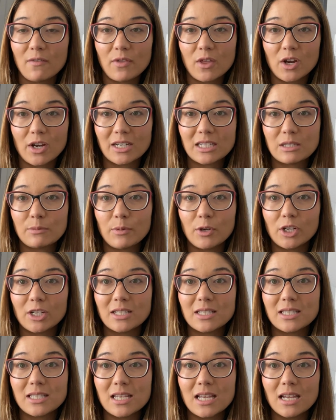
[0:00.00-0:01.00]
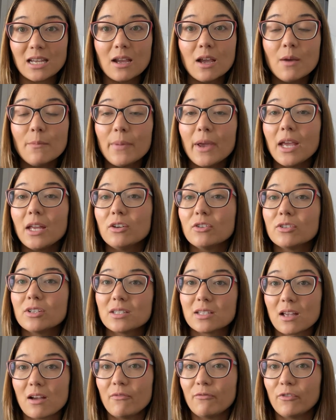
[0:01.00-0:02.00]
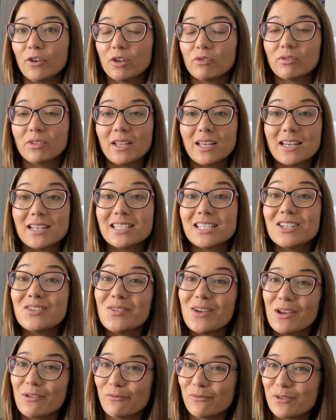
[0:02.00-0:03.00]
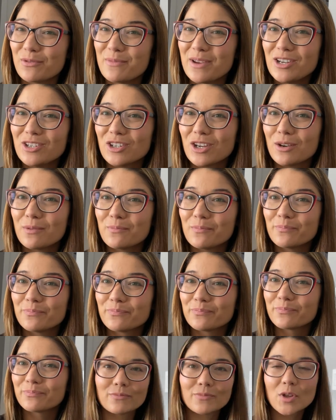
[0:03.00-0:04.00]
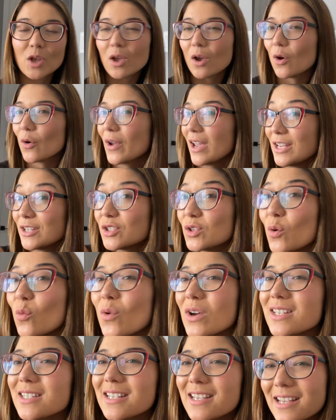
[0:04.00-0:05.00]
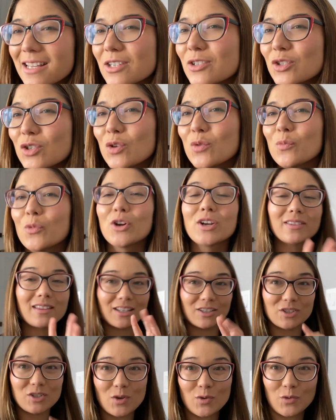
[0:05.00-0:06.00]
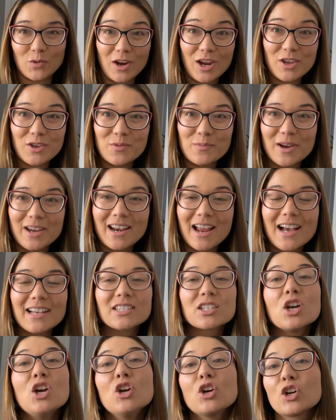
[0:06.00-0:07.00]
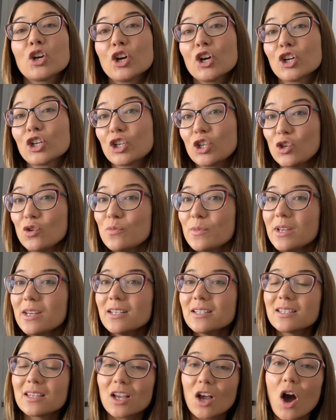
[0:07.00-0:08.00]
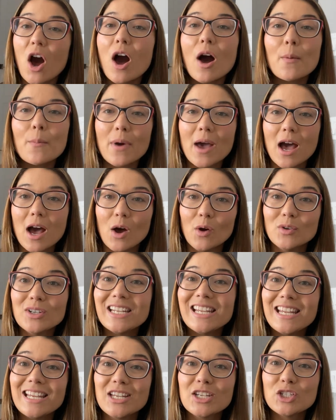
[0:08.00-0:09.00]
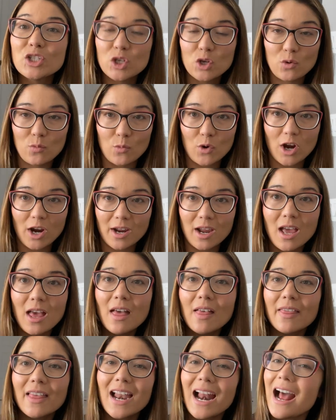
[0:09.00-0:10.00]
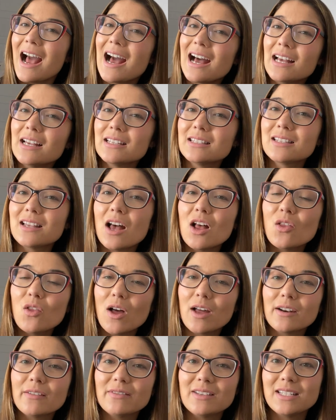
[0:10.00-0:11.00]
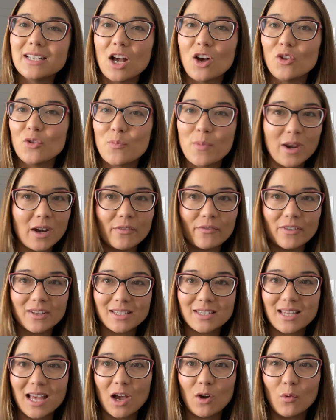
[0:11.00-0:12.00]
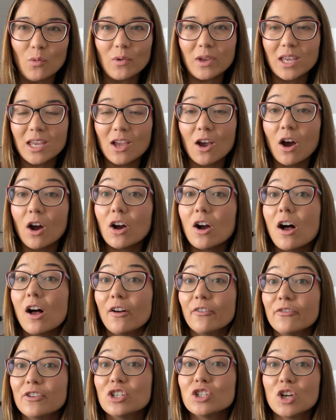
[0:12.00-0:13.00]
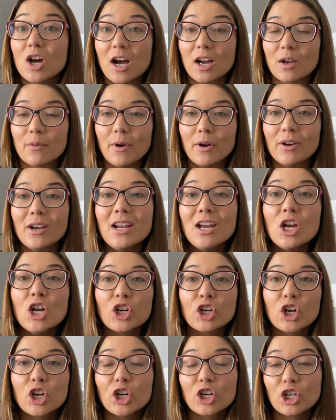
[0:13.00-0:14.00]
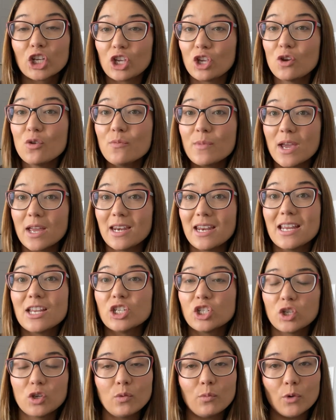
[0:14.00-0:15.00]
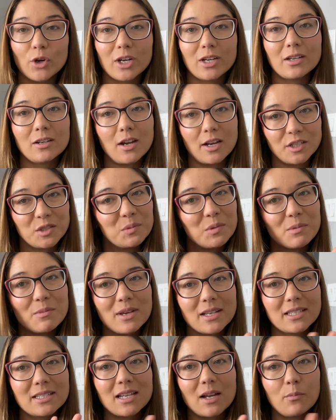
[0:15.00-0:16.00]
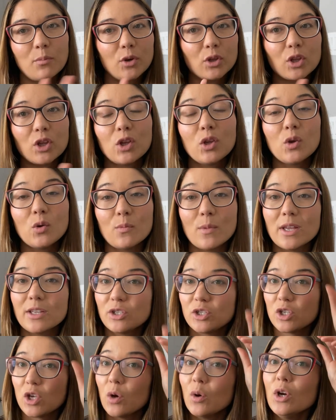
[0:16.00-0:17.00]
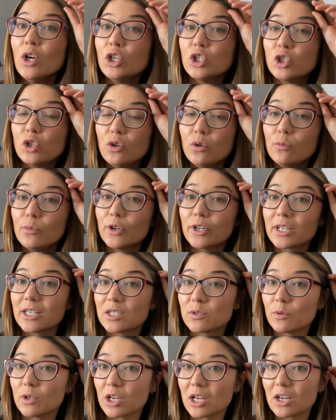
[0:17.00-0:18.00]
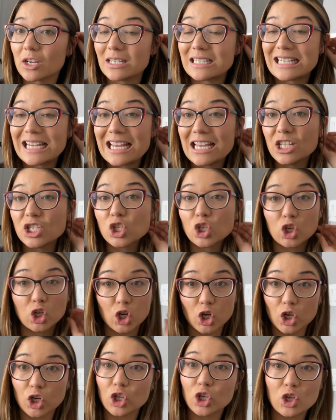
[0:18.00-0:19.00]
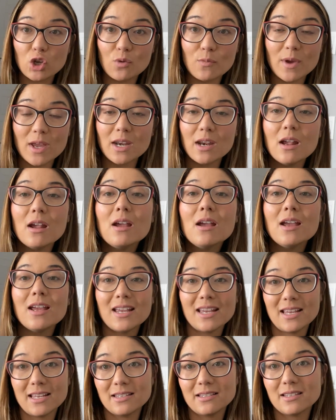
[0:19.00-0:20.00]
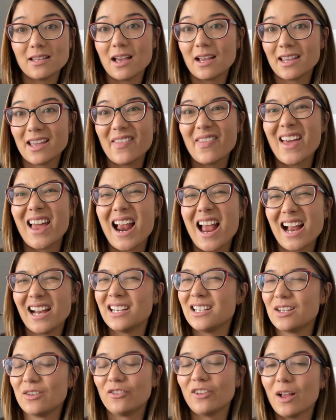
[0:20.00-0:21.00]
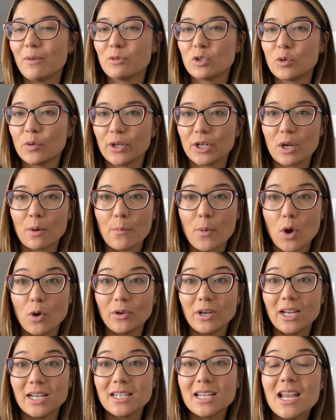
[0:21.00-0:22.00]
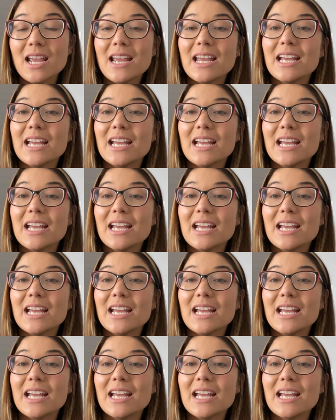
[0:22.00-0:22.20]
if they're experiencing pain or discomfort related to inflammation. Okay, so what's in turmeric that's so great, you might ask? Curcumin is the compound in turmeric that has a lot of these health benefits that we often talk about. Curcumin in turmeric, not to be mixed up with cumin, so turmeric is what contains curcumin, is again that anti-inflammatory component.